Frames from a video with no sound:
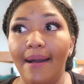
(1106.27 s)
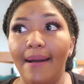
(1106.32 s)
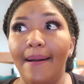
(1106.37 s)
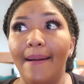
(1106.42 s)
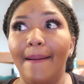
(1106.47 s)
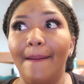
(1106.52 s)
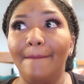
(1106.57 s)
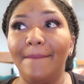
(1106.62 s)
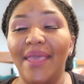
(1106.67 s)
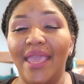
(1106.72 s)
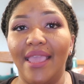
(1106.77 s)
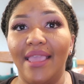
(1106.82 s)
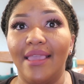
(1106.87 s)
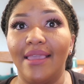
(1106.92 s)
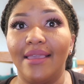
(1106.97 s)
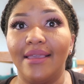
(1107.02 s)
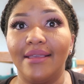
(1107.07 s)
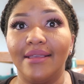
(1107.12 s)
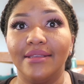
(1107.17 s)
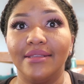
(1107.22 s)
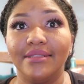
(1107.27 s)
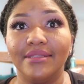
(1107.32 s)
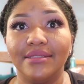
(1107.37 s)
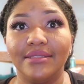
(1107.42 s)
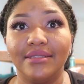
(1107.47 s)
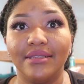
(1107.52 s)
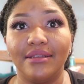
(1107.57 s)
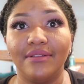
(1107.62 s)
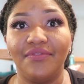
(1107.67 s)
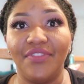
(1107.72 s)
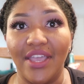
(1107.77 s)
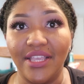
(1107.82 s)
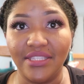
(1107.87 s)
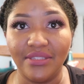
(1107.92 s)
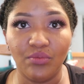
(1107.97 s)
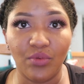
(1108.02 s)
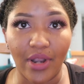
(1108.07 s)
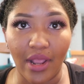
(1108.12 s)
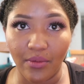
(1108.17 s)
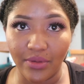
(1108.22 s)
and
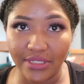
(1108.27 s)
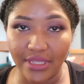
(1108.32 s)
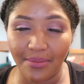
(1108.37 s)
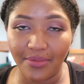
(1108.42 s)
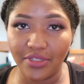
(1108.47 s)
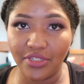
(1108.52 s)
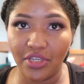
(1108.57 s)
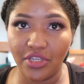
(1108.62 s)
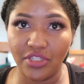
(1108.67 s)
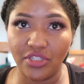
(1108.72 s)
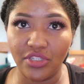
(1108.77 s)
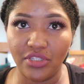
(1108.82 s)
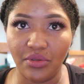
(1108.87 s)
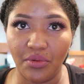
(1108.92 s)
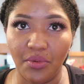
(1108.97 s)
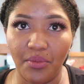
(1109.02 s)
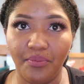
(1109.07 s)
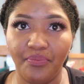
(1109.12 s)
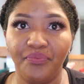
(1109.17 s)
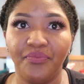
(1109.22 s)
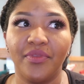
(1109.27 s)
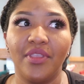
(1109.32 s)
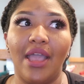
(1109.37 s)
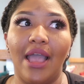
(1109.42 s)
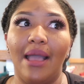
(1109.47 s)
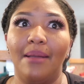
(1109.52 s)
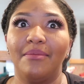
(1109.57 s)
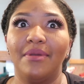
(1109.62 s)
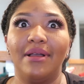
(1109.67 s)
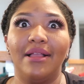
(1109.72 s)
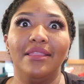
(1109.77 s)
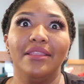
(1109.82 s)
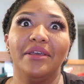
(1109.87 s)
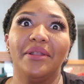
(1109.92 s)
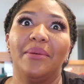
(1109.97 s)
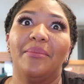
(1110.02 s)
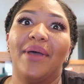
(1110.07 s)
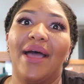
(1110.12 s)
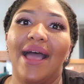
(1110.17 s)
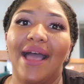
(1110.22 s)
that's what I was able to consume. I'm a
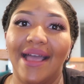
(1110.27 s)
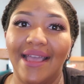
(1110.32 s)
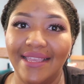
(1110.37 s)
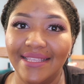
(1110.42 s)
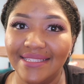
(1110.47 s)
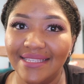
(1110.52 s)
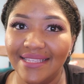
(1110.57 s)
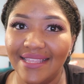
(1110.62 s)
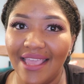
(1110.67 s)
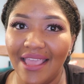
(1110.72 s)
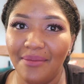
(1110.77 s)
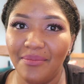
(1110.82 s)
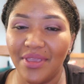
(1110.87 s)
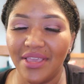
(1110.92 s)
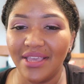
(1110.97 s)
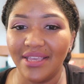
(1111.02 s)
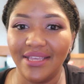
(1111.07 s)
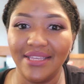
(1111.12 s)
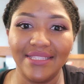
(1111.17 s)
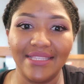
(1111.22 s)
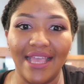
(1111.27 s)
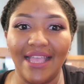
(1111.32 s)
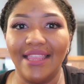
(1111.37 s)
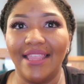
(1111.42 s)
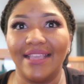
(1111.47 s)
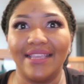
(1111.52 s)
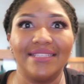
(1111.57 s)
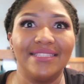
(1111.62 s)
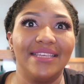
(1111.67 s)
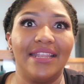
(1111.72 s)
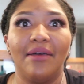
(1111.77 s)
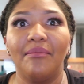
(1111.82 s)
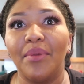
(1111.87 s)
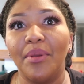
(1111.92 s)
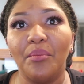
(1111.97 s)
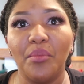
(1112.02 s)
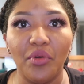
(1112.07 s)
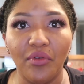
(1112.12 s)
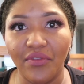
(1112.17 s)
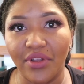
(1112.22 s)
little behind today because, like I said, I've
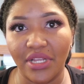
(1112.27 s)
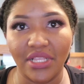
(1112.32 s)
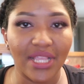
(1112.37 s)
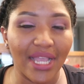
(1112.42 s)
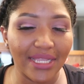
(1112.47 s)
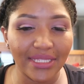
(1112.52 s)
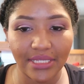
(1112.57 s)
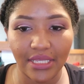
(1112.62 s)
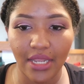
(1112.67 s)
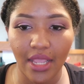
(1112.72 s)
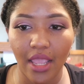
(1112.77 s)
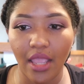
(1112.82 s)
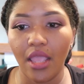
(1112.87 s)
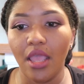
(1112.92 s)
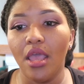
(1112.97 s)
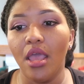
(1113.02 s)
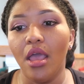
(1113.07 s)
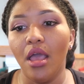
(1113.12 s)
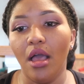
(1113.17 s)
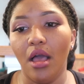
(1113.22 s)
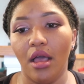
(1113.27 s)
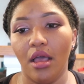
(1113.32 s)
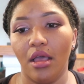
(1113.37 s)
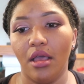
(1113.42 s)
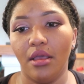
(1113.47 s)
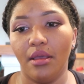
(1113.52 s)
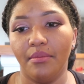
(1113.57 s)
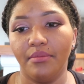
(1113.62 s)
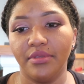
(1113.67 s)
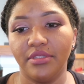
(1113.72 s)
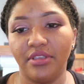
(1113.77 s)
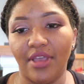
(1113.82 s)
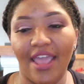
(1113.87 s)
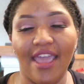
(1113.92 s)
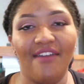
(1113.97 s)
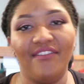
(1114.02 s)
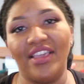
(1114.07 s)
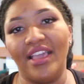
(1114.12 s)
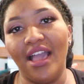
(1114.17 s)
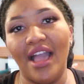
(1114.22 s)
been moving a lot today, so I
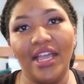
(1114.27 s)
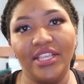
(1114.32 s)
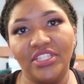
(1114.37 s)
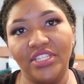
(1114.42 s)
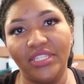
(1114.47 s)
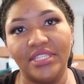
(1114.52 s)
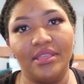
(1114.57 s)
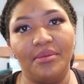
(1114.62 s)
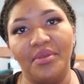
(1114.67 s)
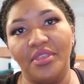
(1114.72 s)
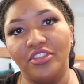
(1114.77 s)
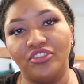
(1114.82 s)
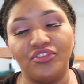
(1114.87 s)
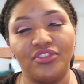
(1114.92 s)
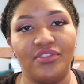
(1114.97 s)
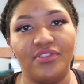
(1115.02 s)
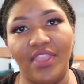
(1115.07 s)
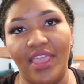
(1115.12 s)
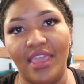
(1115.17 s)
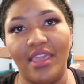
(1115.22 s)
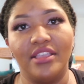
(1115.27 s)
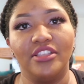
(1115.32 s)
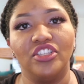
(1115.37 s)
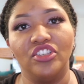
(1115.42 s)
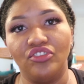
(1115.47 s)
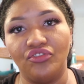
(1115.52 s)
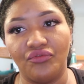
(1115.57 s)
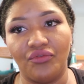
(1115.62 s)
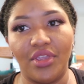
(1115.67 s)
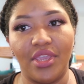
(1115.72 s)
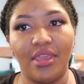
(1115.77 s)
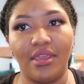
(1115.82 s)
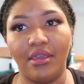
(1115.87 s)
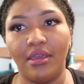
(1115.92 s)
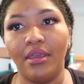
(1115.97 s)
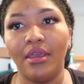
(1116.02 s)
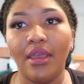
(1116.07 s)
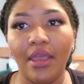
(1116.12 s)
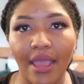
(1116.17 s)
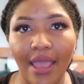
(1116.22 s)
haven't consciously been thinking to drink
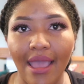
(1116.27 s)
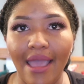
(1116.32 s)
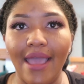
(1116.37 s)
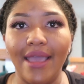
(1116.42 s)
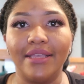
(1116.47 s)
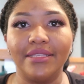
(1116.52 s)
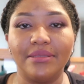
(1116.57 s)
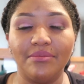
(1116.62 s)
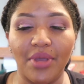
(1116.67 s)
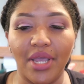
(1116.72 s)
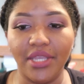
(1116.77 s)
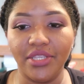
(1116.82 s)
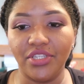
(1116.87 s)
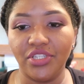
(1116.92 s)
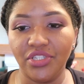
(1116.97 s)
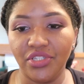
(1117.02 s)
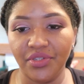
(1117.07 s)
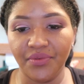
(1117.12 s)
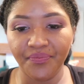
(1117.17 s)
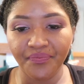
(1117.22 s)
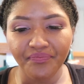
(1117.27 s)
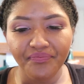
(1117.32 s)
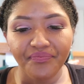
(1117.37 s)
as much.